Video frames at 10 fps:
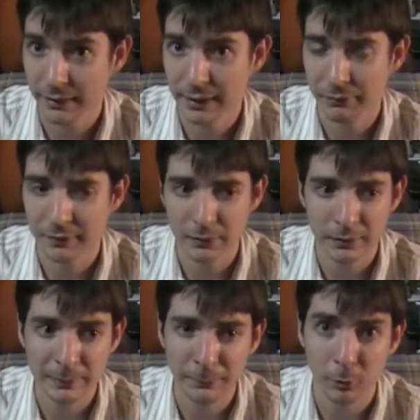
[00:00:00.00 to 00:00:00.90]
a difference to
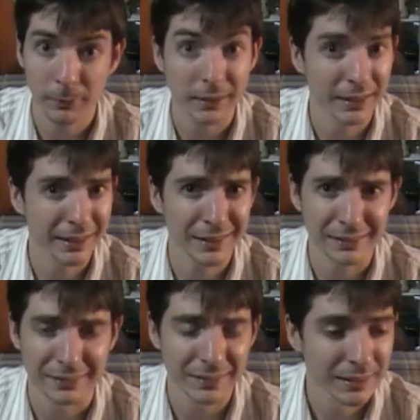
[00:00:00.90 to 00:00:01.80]
some people, but it
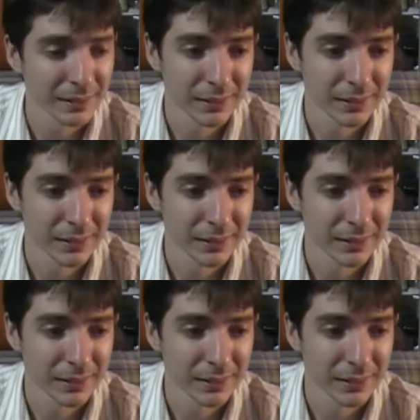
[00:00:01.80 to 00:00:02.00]
is.